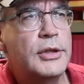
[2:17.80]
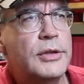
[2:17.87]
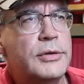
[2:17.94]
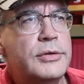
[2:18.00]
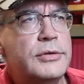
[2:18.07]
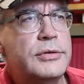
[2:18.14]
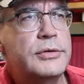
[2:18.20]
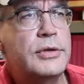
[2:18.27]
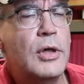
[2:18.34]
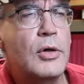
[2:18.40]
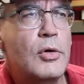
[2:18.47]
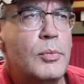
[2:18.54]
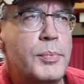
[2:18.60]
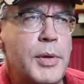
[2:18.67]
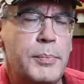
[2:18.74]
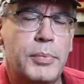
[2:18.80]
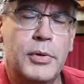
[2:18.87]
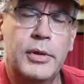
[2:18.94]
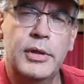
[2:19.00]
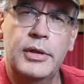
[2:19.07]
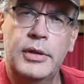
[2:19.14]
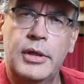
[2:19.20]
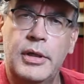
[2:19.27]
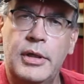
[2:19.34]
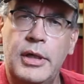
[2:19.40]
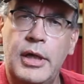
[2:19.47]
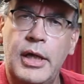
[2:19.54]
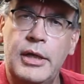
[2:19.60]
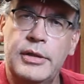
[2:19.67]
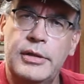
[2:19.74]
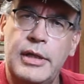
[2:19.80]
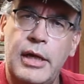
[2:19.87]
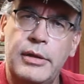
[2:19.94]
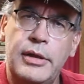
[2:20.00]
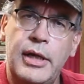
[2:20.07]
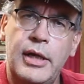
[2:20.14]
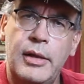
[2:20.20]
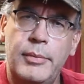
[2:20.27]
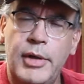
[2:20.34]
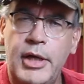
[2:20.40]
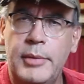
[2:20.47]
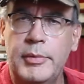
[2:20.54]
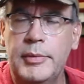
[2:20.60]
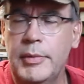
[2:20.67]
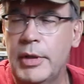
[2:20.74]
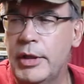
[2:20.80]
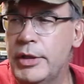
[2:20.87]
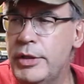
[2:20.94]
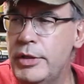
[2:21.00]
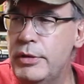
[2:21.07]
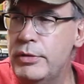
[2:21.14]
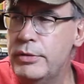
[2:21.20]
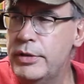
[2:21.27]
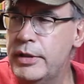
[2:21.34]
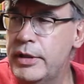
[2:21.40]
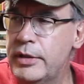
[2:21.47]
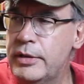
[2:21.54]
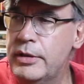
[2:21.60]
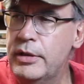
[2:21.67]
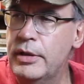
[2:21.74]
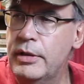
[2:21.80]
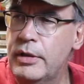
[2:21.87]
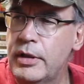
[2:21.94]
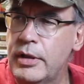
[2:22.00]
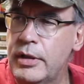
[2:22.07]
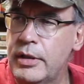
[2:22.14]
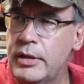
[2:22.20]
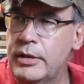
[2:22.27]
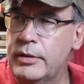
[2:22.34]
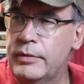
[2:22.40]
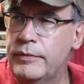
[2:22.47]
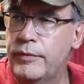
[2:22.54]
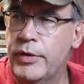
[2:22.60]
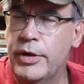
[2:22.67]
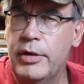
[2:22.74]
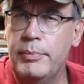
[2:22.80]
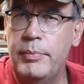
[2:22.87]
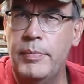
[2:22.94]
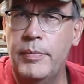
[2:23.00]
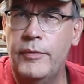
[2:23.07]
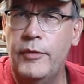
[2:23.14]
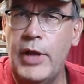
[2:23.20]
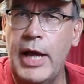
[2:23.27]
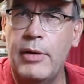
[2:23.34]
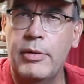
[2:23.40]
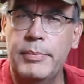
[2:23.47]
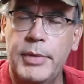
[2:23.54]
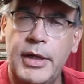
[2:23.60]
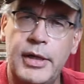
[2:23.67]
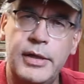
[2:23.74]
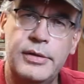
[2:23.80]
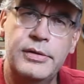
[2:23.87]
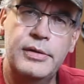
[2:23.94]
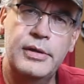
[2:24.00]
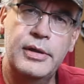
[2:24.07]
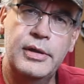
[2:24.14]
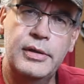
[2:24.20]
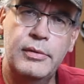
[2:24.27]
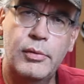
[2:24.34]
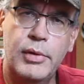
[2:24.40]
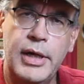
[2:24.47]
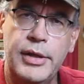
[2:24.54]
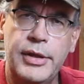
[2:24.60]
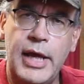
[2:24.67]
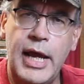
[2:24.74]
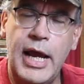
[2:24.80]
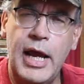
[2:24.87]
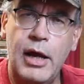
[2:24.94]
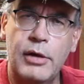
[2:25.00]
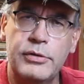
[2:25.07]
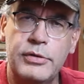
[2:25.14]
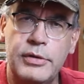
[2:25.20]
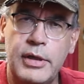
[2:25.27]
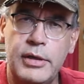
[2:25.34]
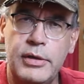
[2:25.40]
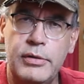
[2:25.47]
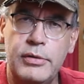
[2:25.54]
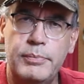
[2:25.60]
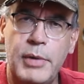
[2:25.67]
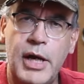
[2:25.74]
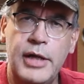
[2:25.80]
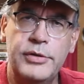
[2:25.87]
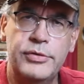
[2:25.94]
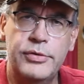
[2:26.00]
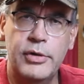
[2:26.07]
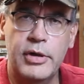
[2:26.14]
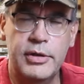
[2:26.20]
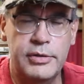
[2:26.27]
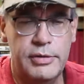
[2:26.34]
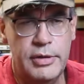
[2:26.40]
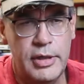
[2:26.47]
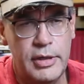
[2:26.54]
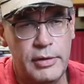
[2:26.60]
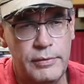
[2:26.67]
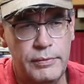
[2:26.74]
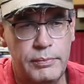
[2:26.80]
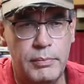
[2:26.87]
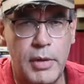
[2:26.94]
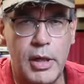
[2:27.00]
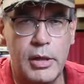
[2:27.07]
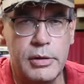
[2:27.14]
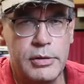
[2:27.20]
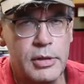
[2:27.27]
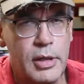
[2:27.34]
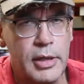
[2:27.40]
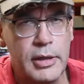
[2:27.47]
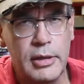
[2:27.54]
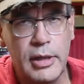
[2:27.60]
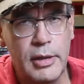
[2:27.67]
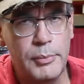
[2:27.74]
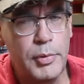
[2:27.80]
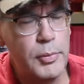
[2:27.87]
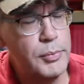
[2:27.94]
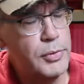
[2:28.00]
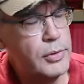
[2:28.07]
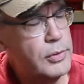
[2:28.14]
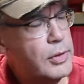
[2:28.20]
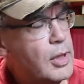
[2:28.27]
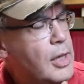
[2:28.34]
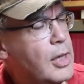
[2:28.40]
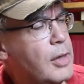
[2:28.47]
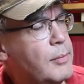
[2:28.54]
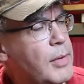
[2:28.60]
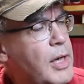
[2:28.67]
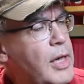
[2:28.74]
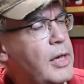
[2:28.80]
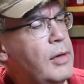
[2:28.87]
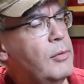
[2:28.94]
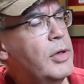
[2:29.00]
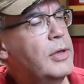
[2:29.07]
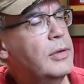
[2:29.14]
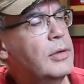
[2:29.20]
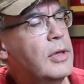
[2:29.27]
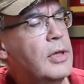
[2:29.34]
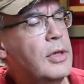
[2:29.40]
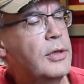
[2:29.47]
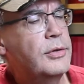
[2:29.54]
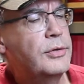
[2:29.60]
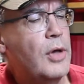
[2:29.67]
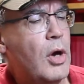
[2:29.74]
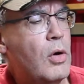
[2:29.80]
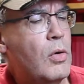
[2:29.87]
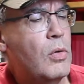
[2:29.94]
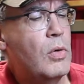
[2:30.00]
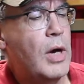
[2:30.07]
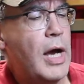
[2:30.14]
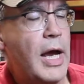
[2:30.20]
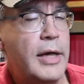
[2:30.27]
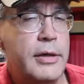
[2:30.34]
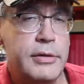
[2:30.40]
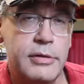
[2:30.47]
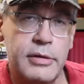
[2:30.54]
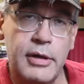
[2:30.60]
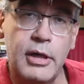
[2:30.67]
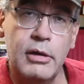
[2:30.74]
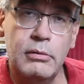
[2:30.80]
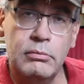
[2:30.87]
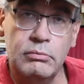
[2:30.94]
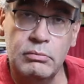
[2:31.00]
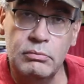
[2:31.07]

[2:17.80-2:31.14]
So people in South Alabama used it for their flower beds, and around the house they used pine straw instead of mulch like a lot of people use. But anyway, so I could sell.